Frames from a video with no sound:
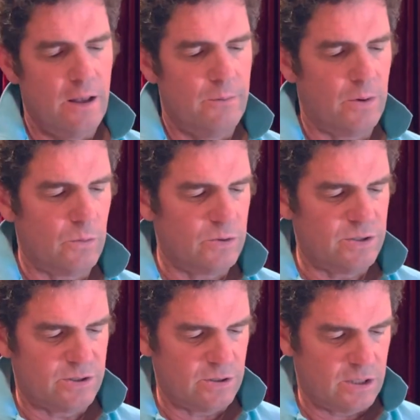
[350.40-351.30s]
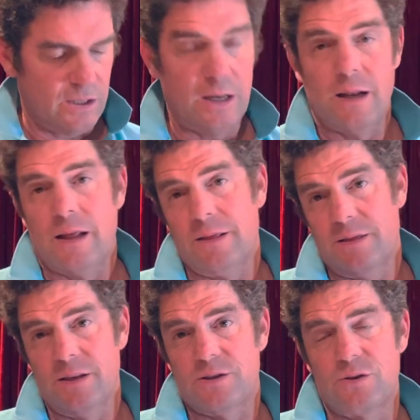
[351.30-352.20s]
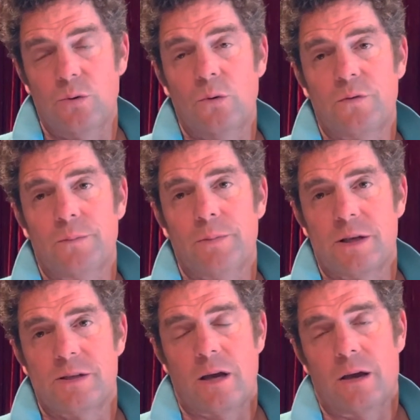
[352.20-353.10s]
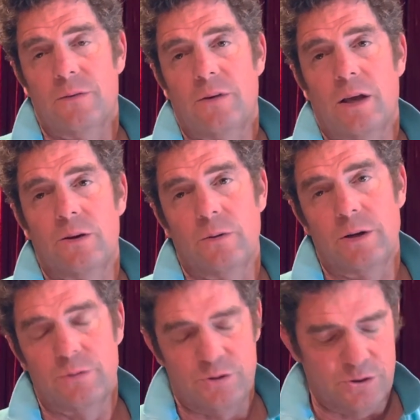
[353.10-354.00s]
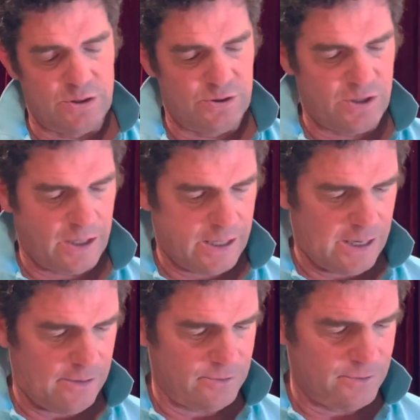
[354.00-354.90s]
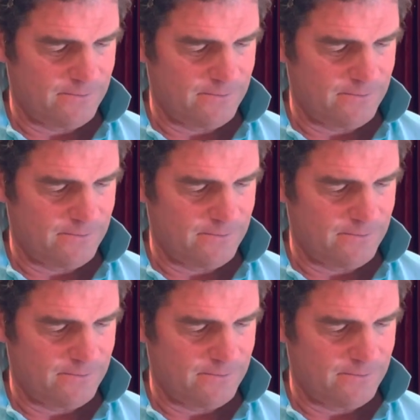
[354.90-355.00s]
But we're just looking at this tool from Bloodstock Evaluator, which you can check out.